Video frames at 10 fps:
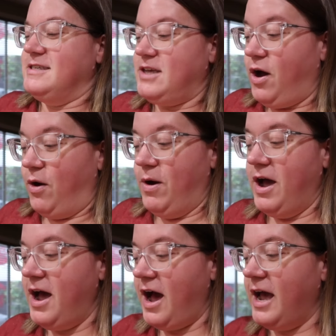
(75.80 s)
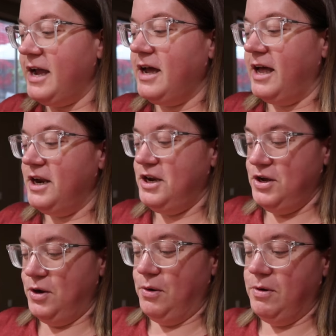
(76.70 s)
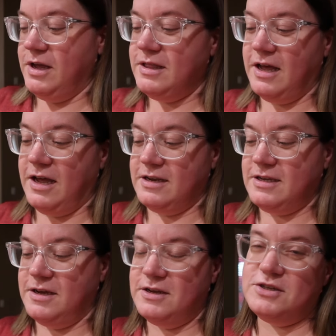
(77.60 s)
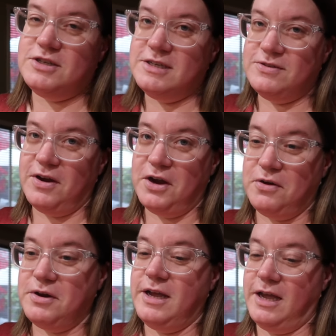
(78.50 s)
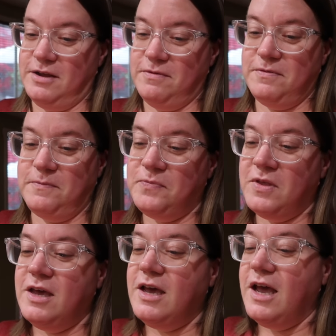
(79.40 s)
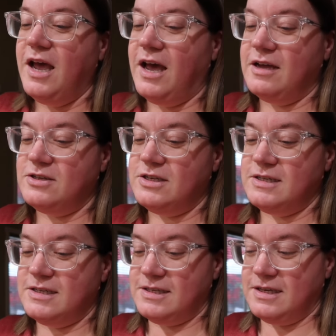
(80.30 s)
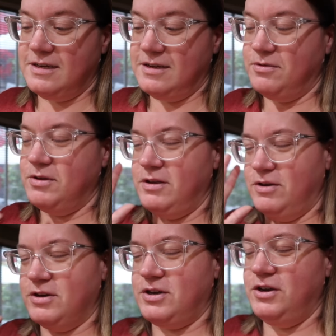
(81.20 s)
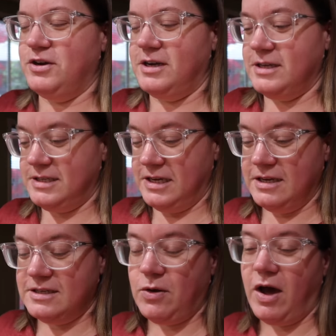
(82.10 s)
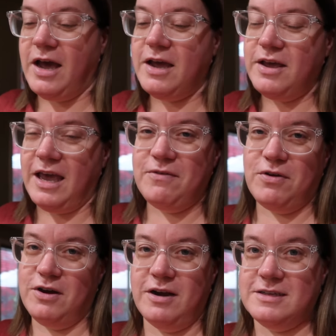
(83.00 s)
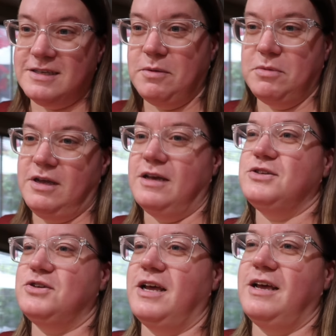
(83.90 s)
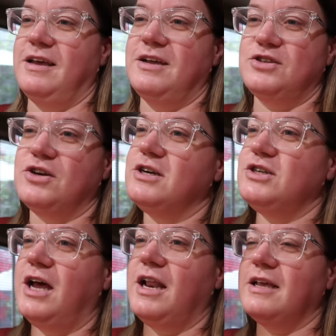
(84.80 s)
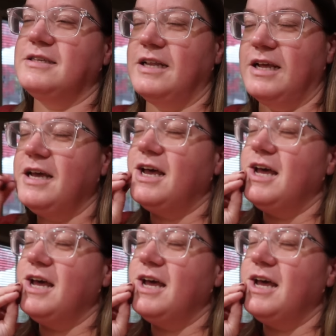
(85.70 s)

So I kind of knew that she's very creative and she is, you're gonna see. So I gave her an assignment yesterday at church and I said,